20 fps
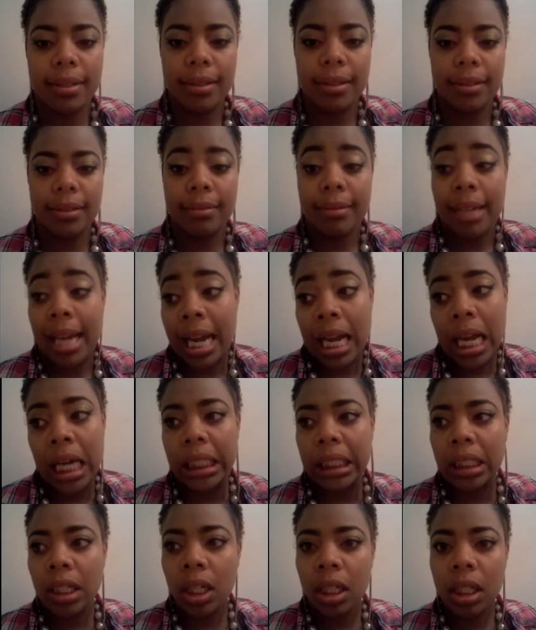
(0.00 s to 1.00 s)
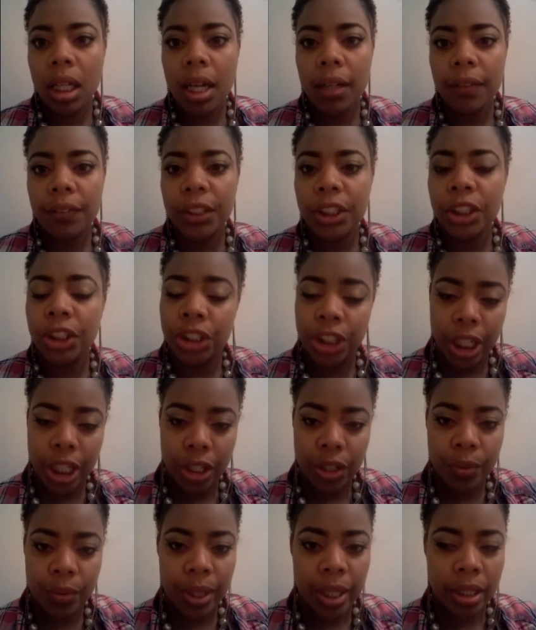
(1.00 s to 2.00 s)
I cut it all off in
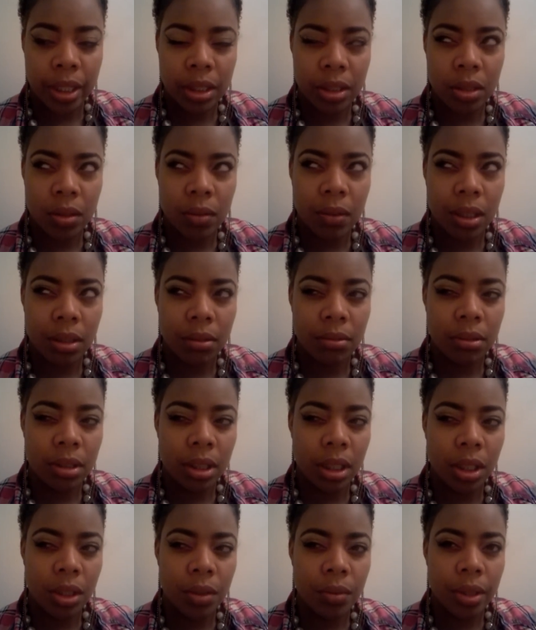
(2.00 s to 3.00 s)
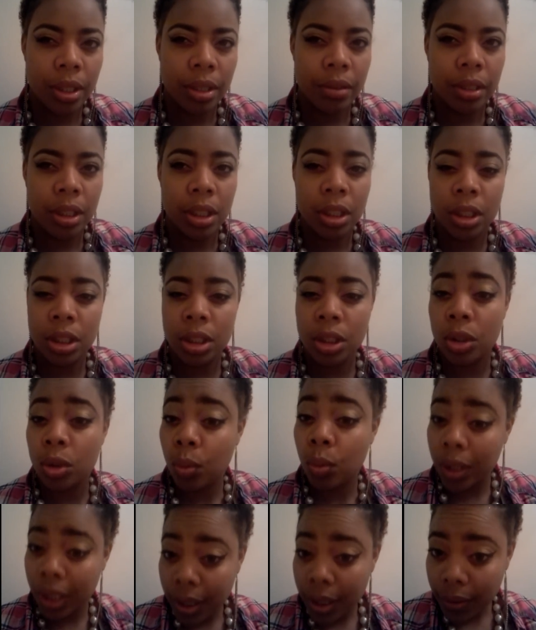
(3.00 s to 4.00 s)
January. So around January the
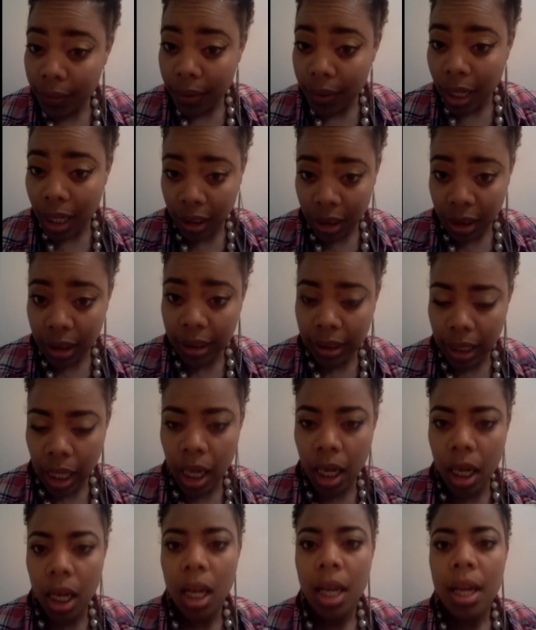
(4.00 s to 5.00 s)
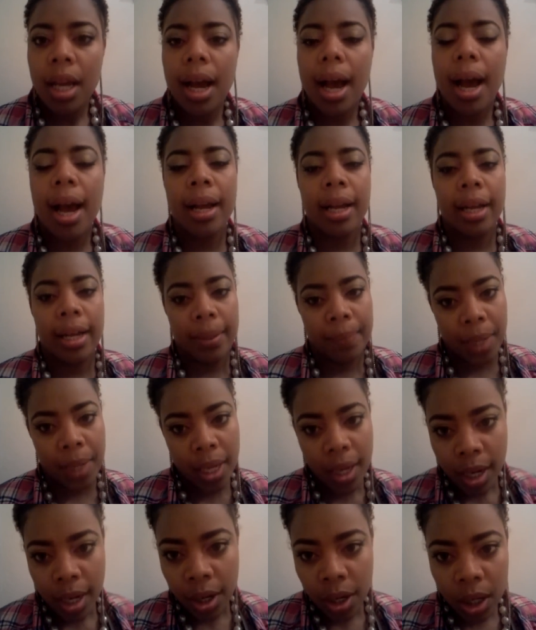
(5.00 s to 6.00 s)
20th, I should say, I cut my
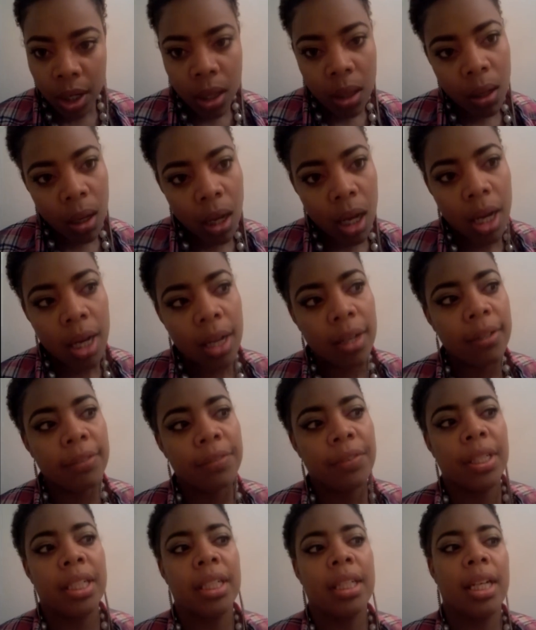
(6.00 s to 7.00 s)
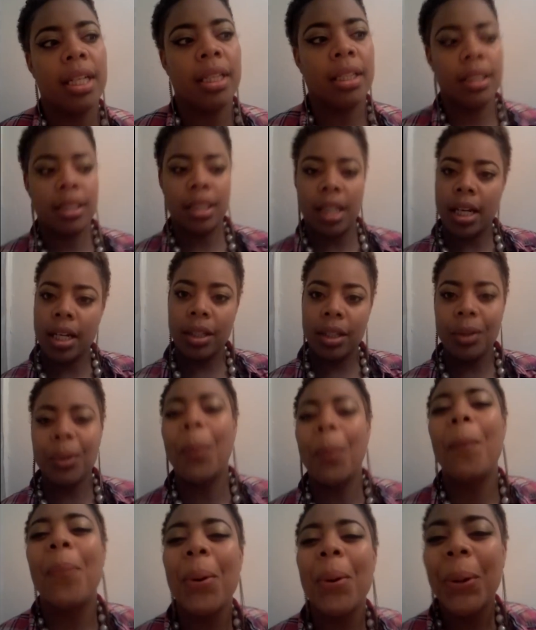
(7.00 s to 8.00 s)
hair all off and I look like a little
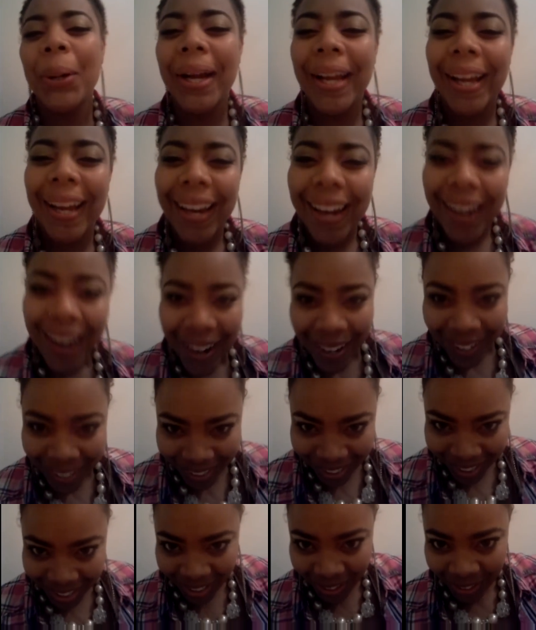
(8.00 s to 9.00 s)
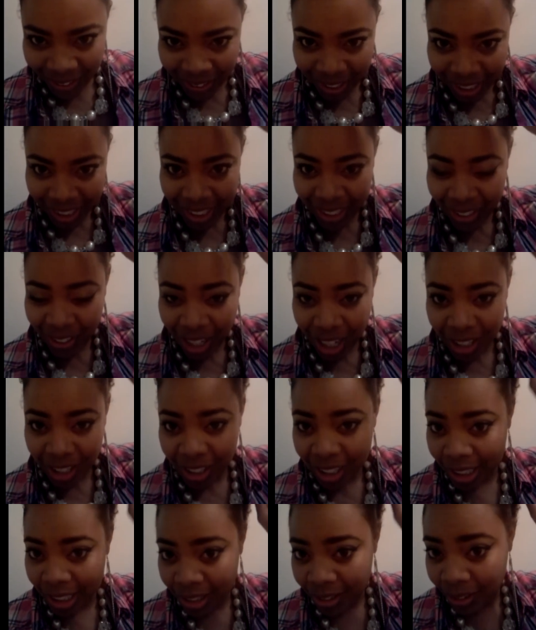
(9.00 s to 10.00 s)
boy. And so this little color
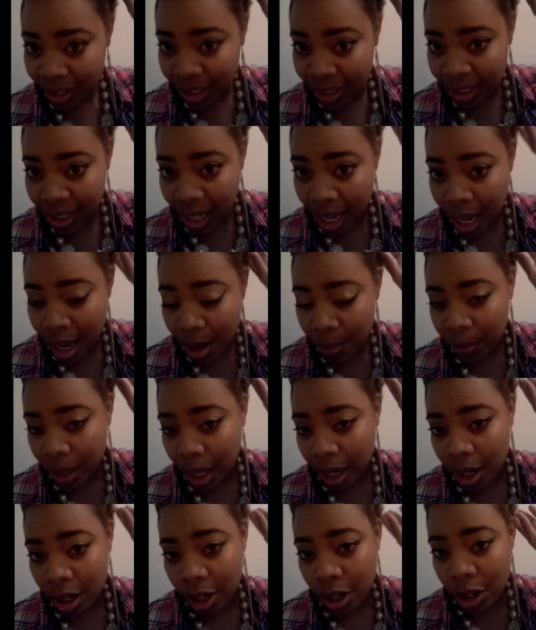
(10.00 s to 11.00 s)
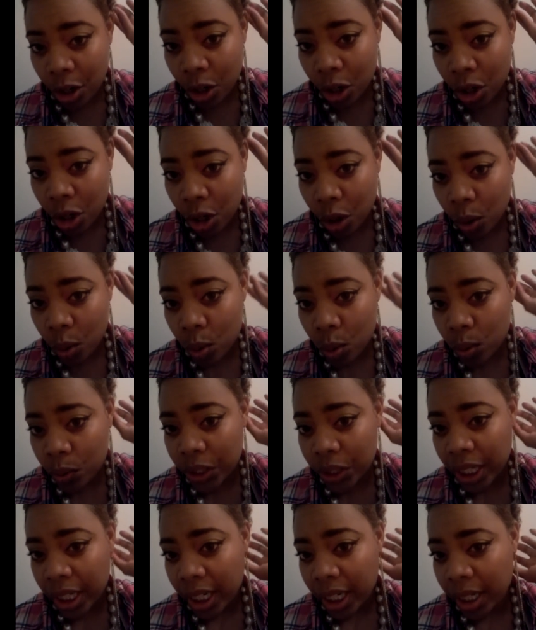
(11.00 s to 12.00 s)
that's on top, like a
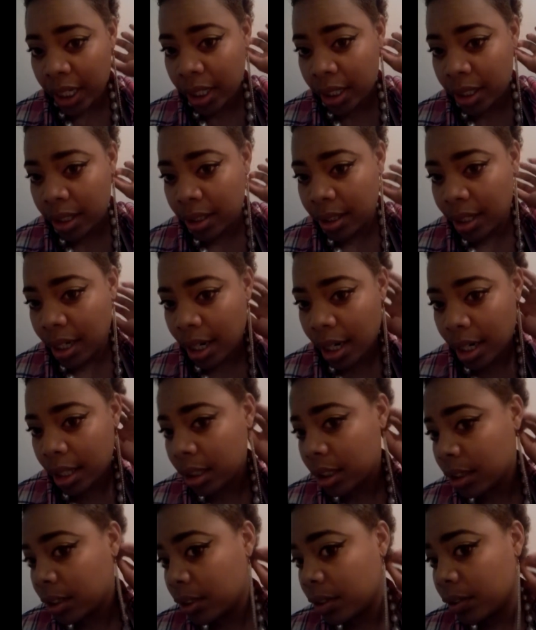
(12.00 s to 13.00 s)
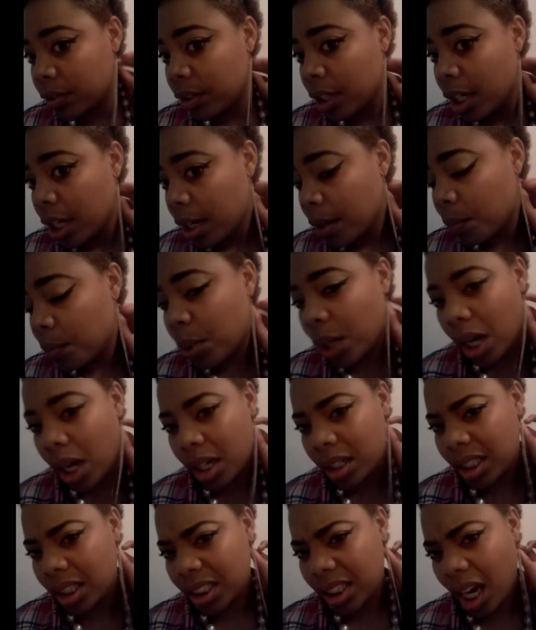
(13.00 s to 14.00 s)
golden kind of
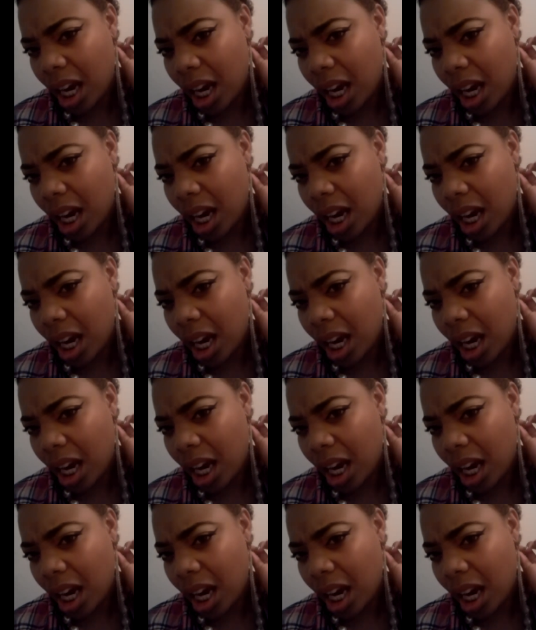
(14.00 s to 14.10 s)
blondish kind of